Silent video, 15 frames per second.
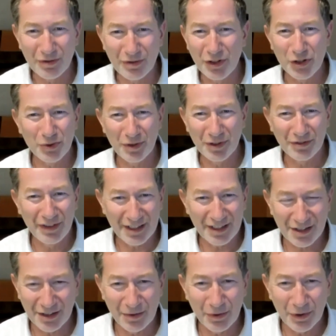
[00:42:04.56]
visual effects
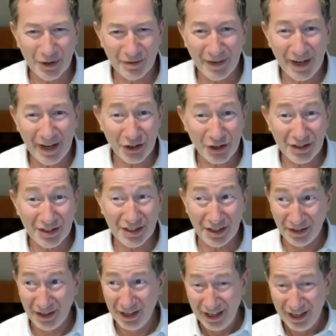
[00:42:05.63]
that no one could imagine.
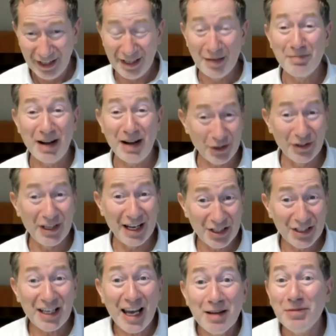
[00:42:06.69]
So the impact on the
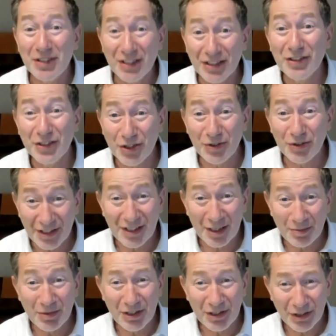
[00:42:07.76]
entertainment industry is going
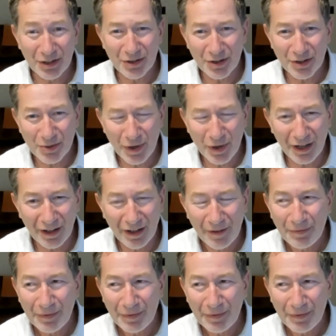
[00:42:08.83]
to be huge as well.